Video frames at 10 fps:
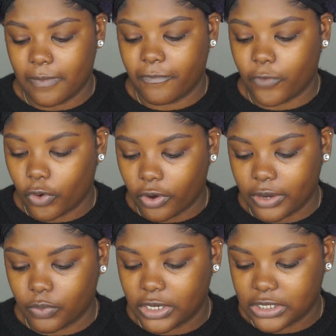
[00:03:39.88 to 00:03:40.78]
for
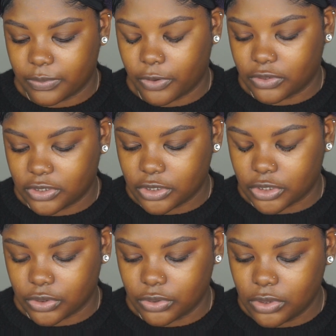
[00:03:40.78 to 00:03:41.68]
and what it's supposed to
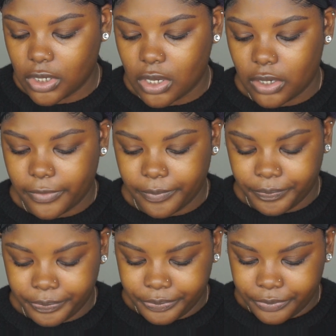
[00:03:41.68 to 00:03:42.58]
do.
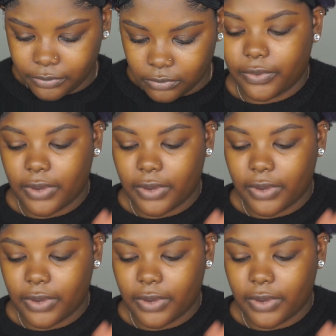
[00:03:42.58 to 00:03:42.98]
So,